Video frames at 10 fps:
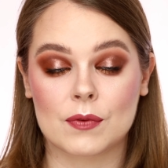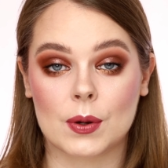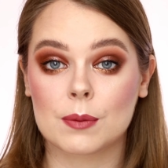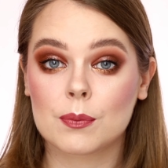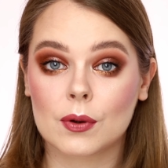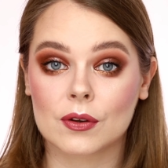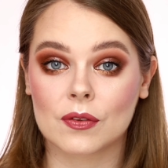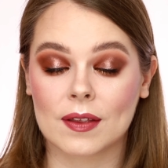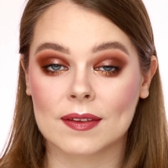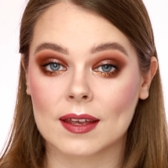very
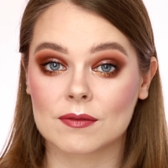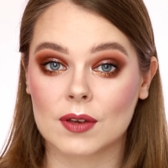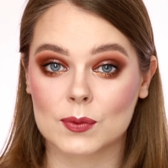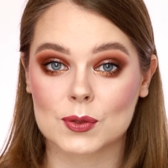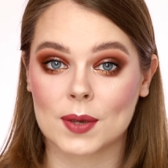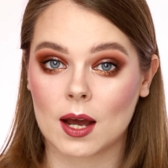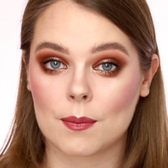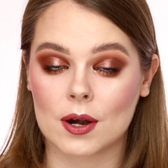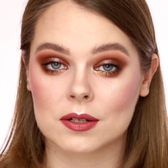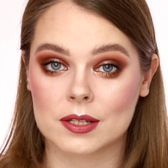important and famous
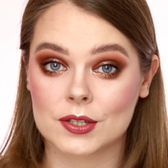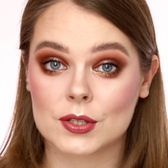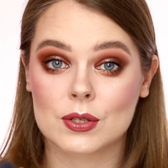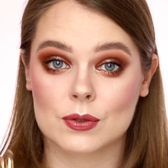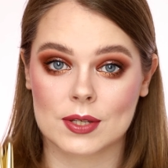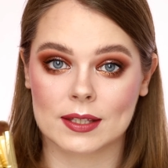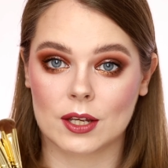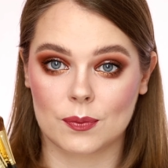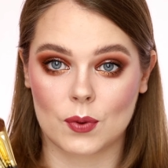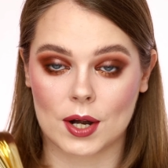makeup artists using
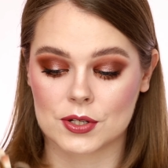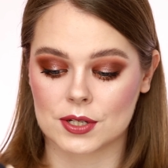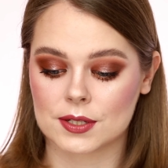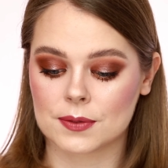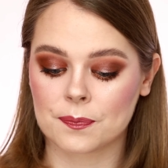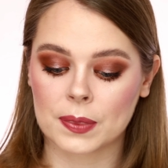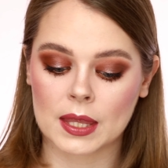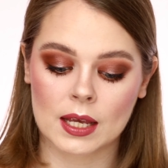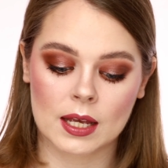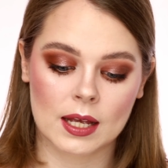their brushes.
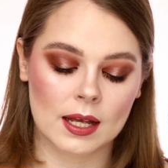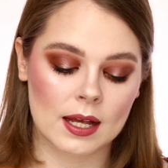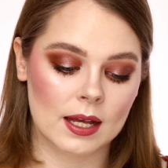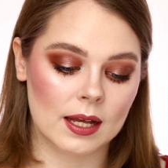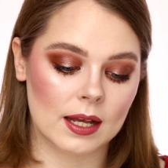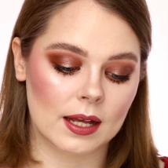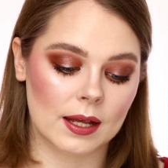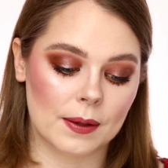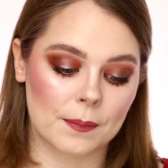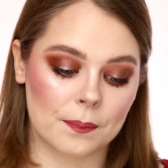
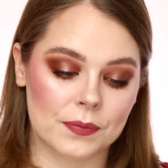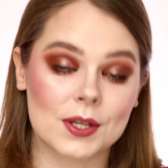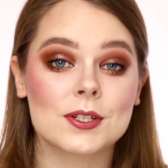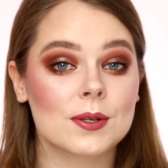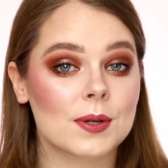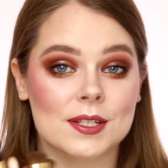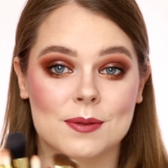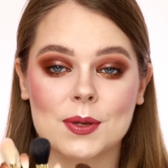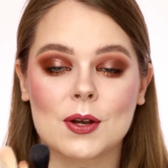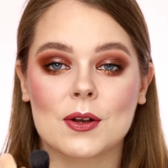There's a
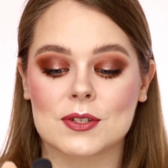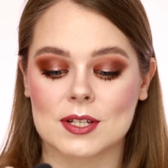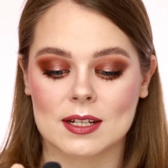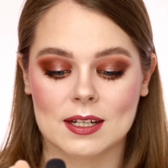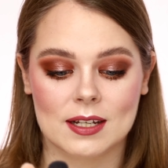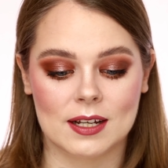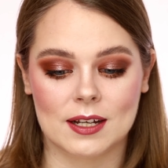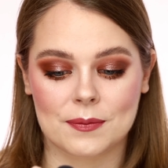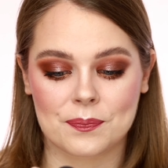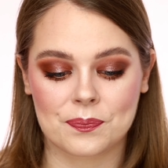reason, because
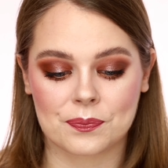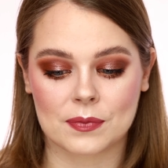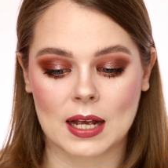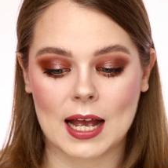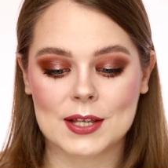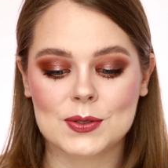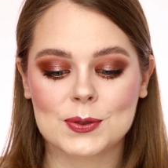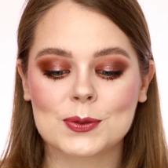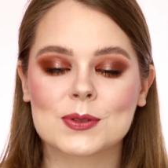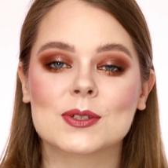as
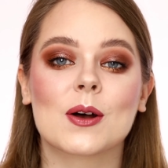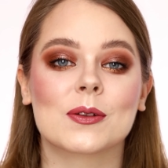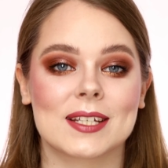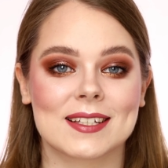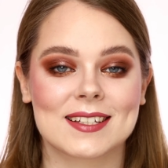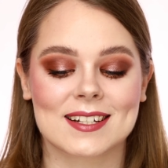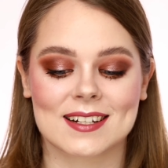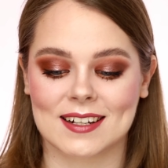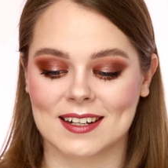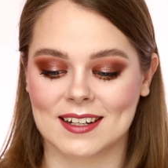you could notice,